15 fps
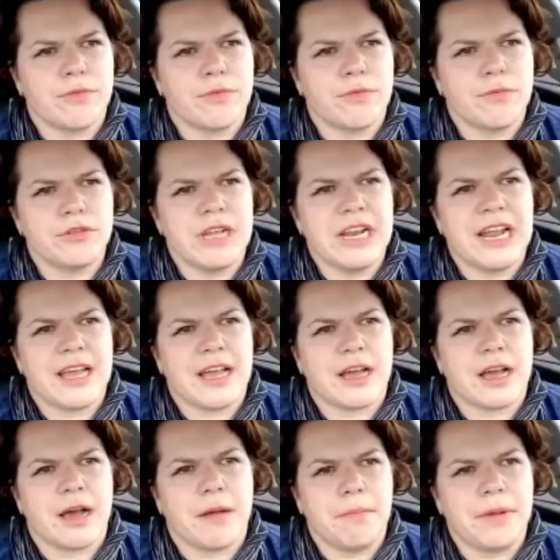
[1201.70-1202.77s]
usually like a
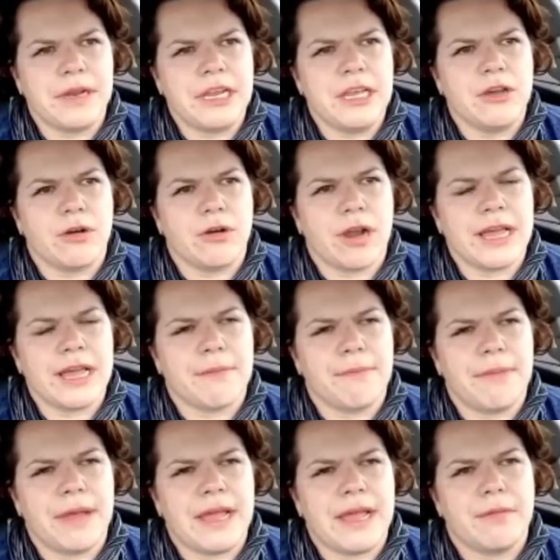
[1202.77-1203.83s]
company or like a
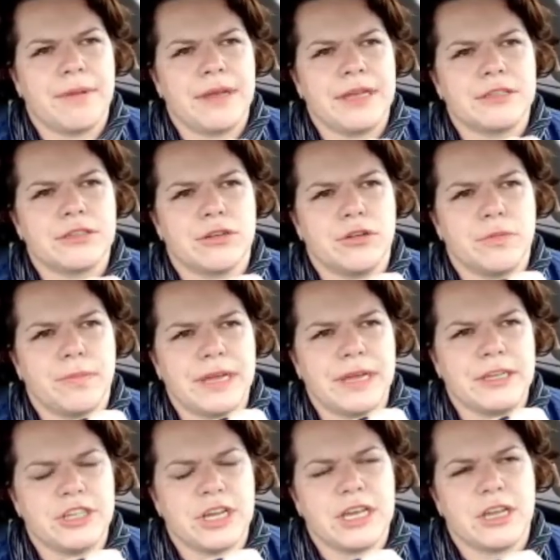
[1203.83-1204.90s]
bank based on your
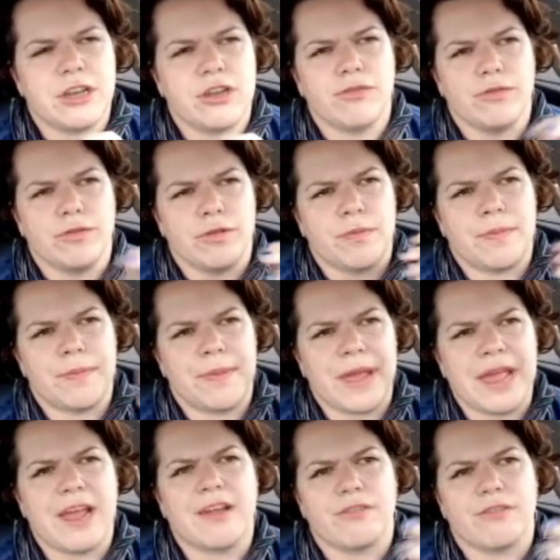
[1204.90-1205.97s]
paycheck, and you would
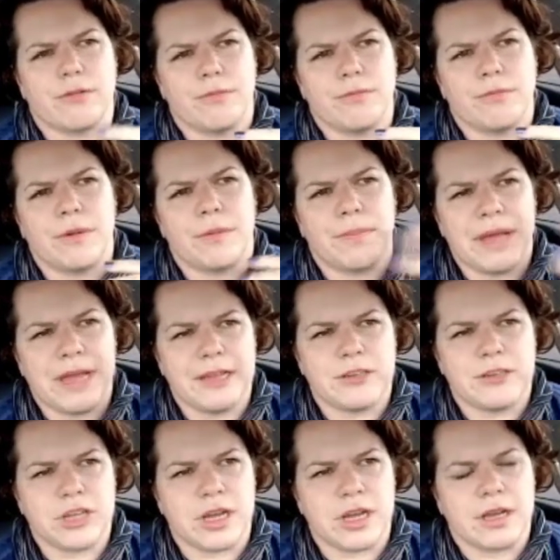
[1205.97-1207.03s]
repay it from the
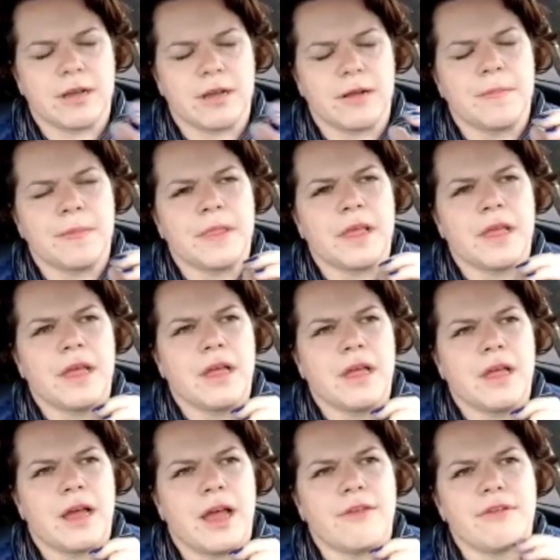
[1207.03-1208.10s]
paycheck.
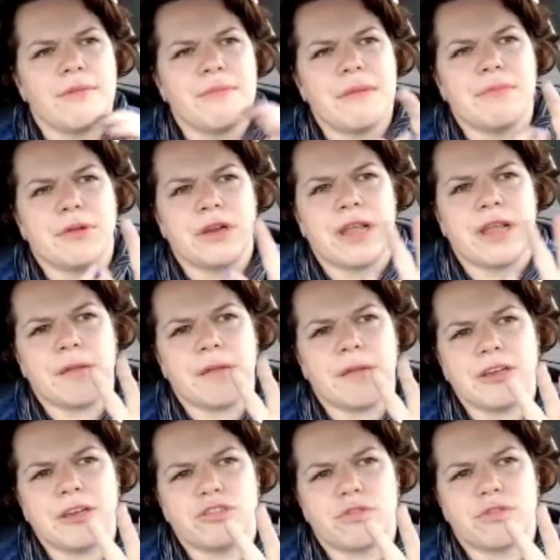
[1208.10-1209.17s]
I remember that
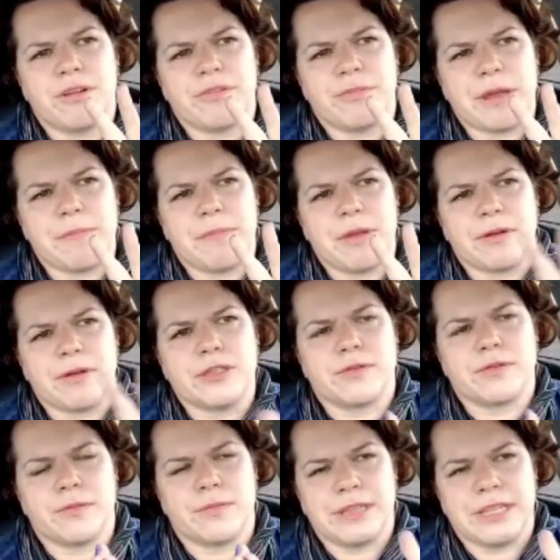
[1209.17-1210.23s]
much from when my parents
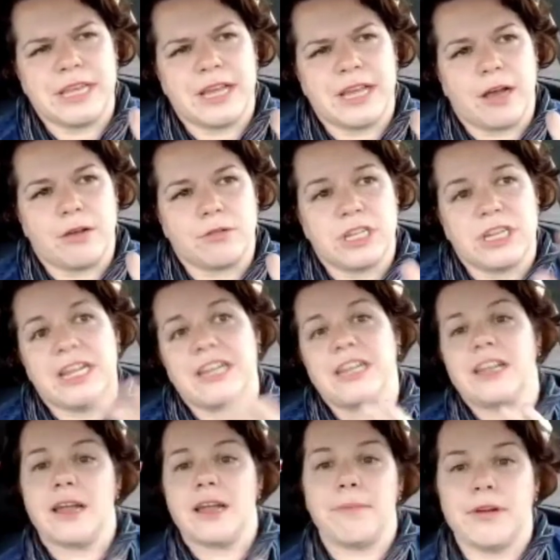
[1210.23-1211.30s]
were building a house that ended
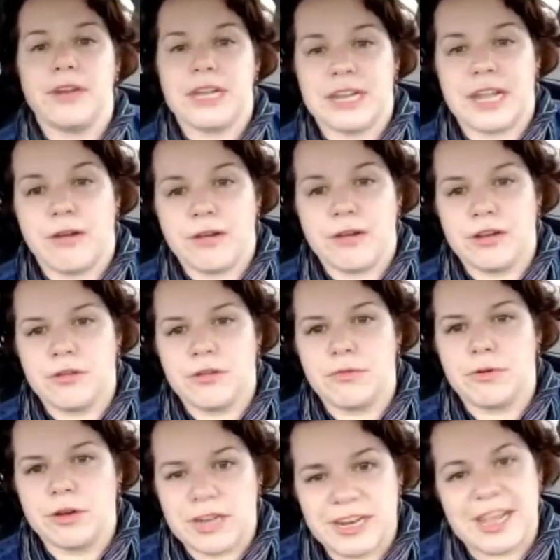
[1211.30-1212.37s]
up burning down in the
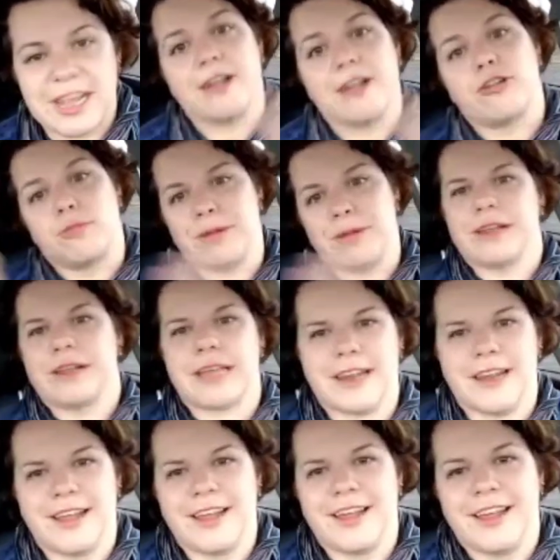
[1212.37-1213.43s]
war that they had to build again,
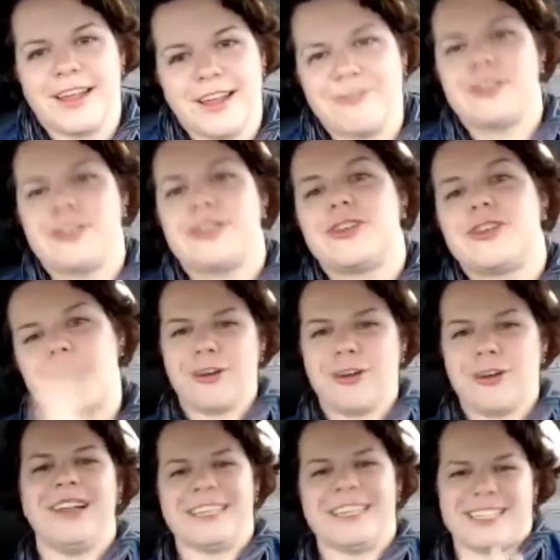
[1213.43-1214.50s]
which
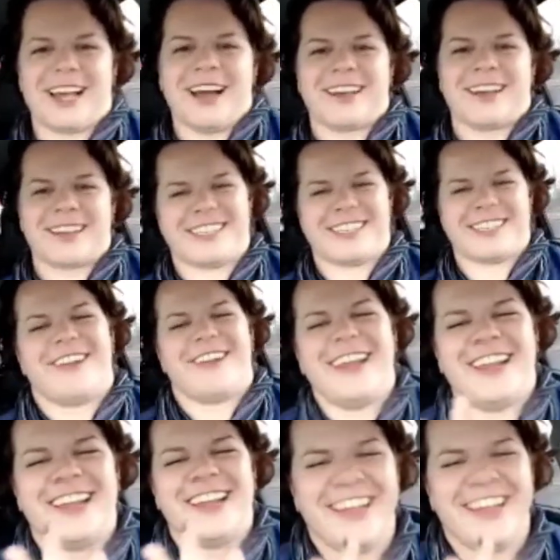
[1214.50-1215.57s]
totally sucks,
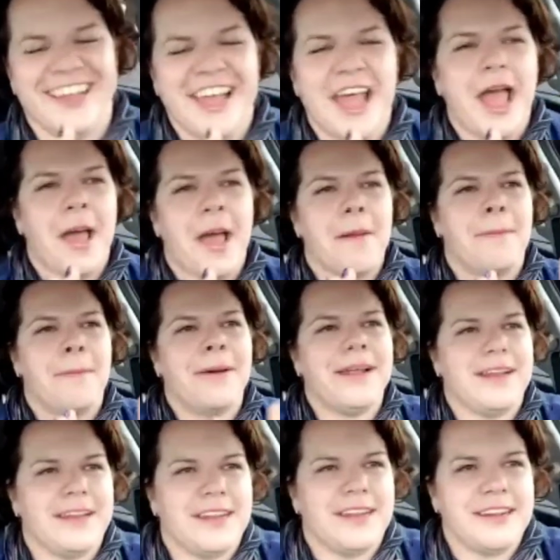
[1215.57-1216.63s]
right? But
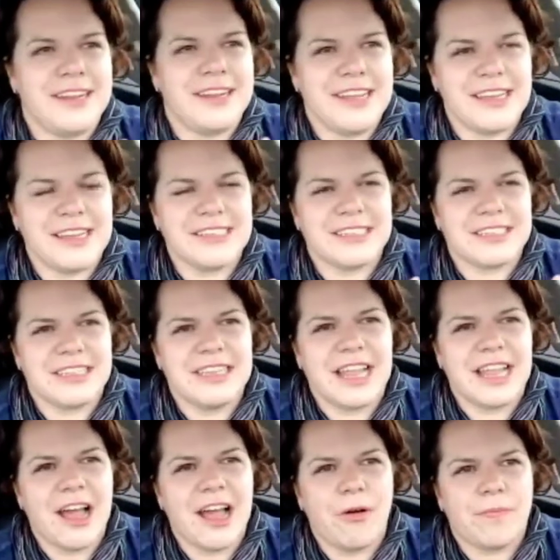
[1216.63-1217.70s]
the thing is,
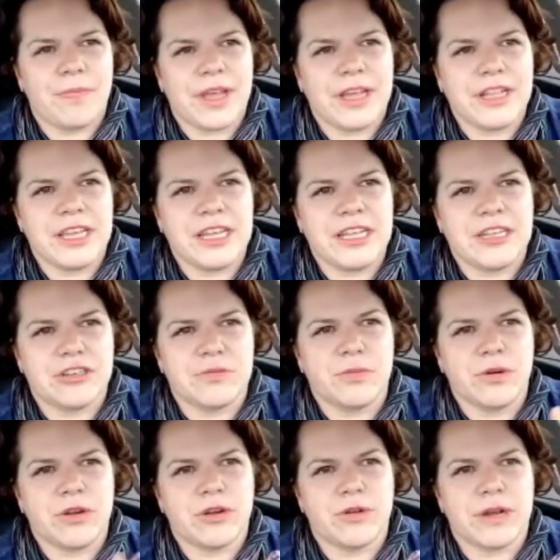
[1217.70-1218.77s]
now I think there's
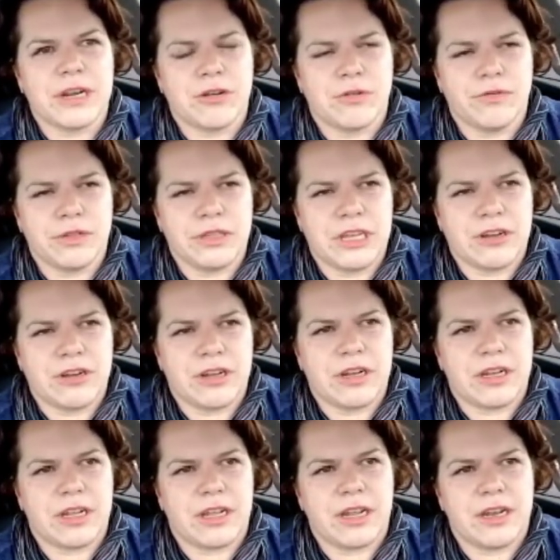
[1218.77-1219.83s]
more credit over there
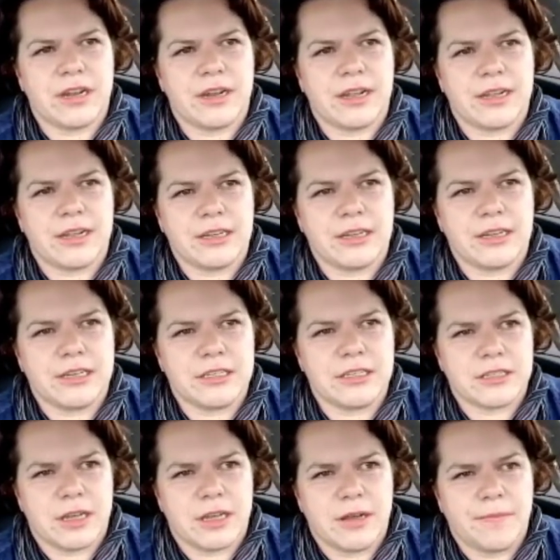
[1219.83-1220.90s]
that is